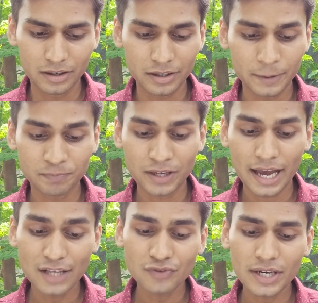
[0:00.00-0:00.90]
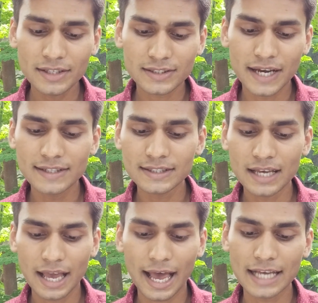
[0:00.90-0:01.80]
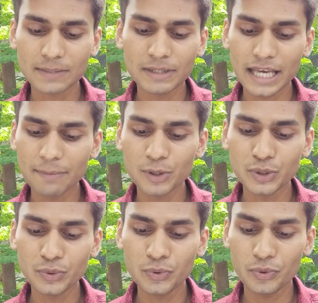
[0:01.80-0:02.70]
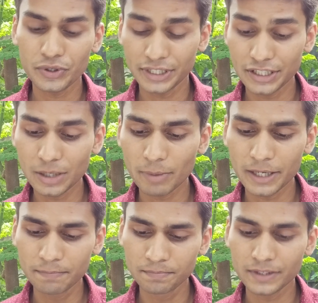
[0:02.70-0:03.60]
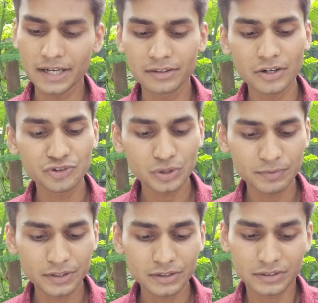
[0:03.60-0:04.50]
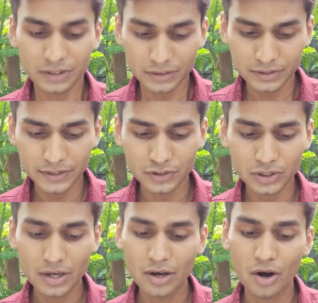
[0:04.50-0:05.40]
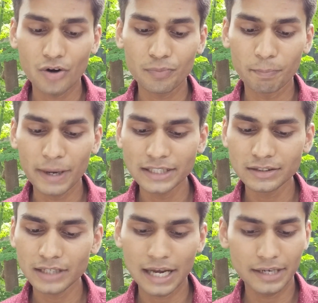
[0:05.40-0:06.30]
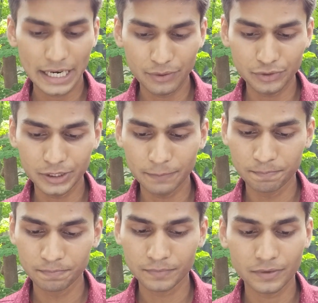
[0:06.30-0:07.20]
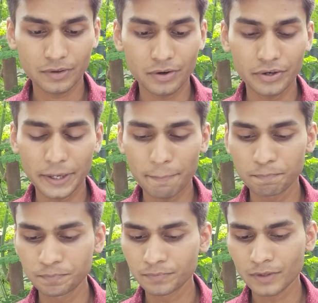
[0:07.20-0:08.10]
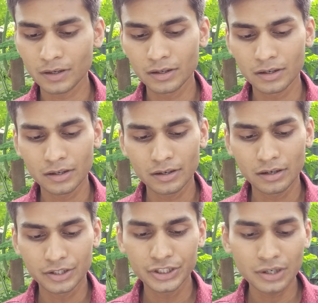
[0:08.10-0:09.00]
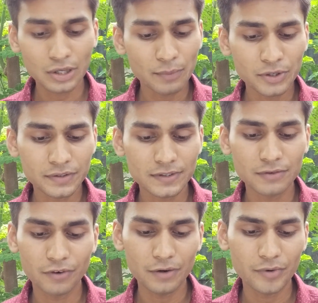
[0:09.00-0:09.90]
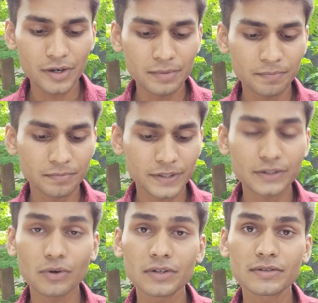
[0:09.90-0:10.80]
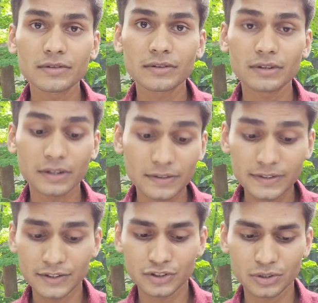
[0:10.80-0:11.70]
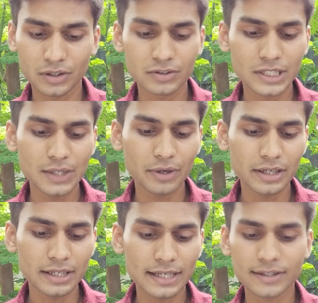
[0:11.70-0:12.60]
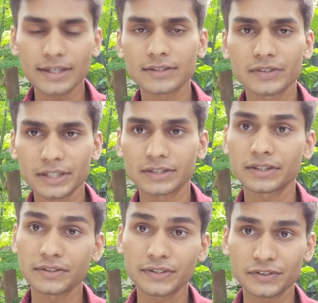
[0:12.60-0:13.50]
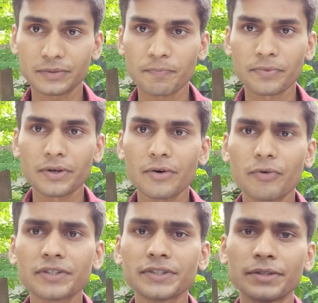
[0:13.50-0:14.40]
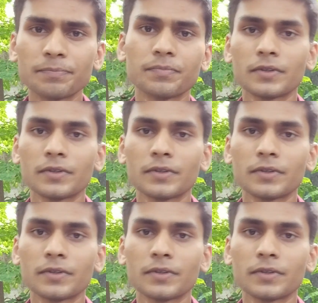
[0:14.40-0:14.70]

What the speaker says: As far as science has been able to determine, the entire universe consists of matter and energy. Okay, here you have to understand one word that is called consists, CONSISTS, consist. What is it?